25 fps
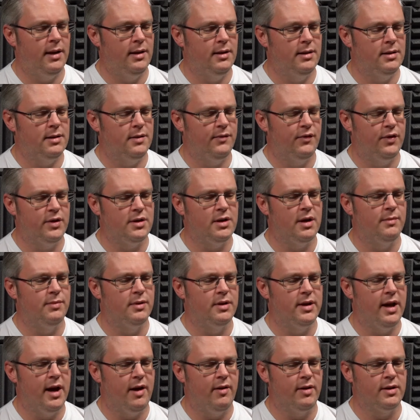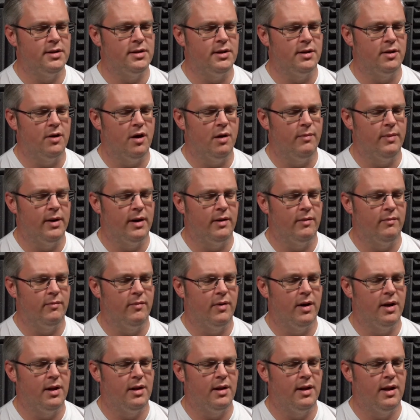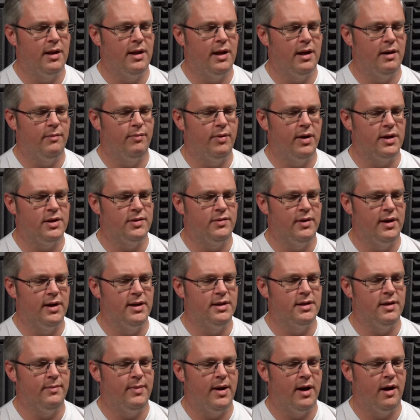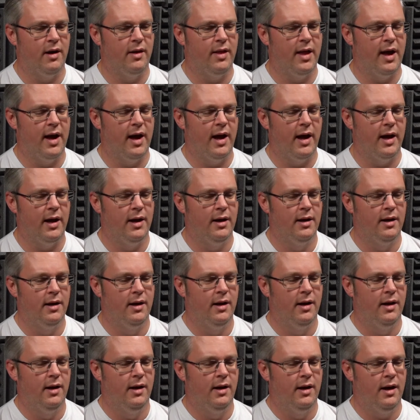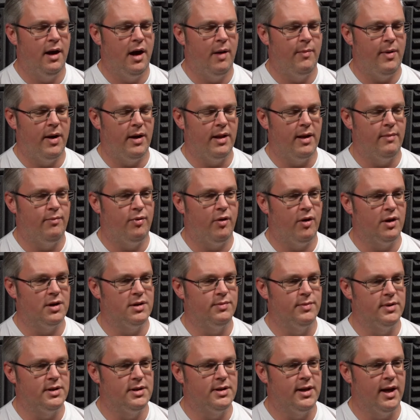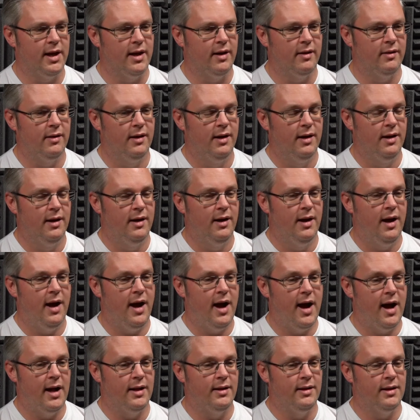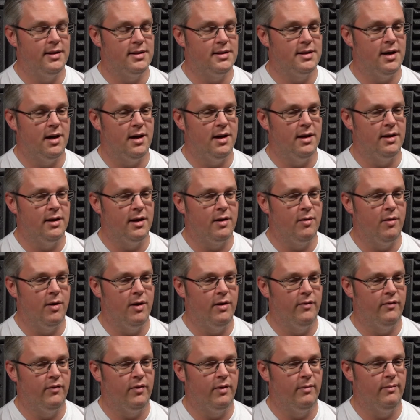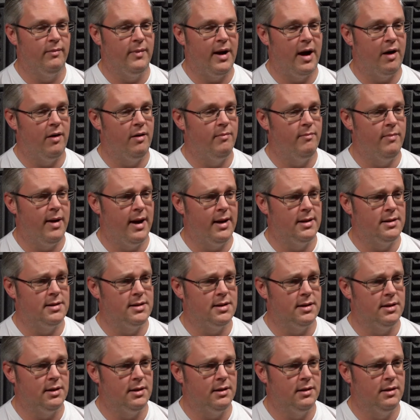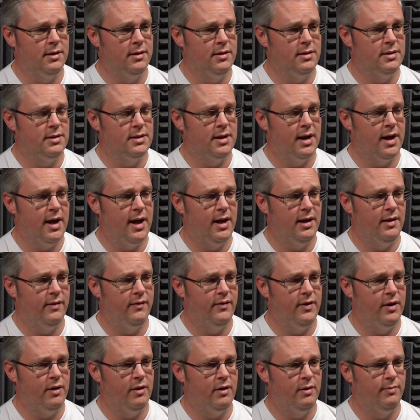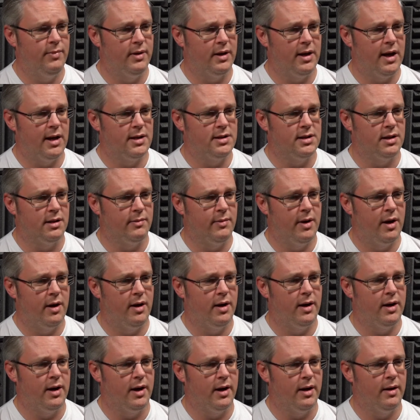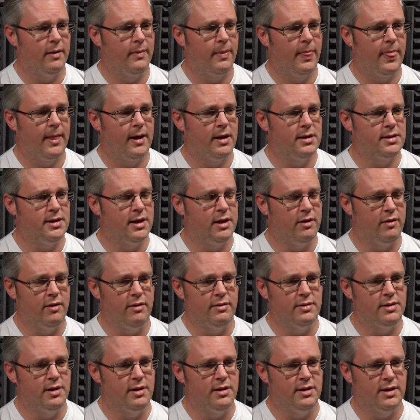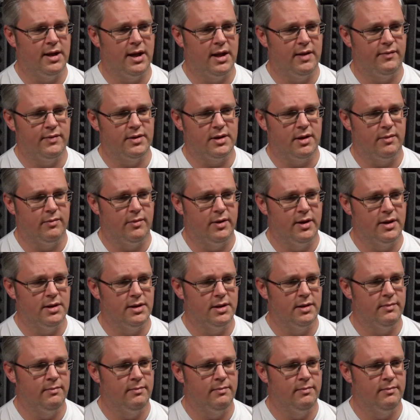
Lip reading: for example, the Ericsson comment, where they did a press release about their Proximus deal, and the start of the quote from Aaron Bansal, who's the head of Europe and Latin America, because they grouped the two together for some reason.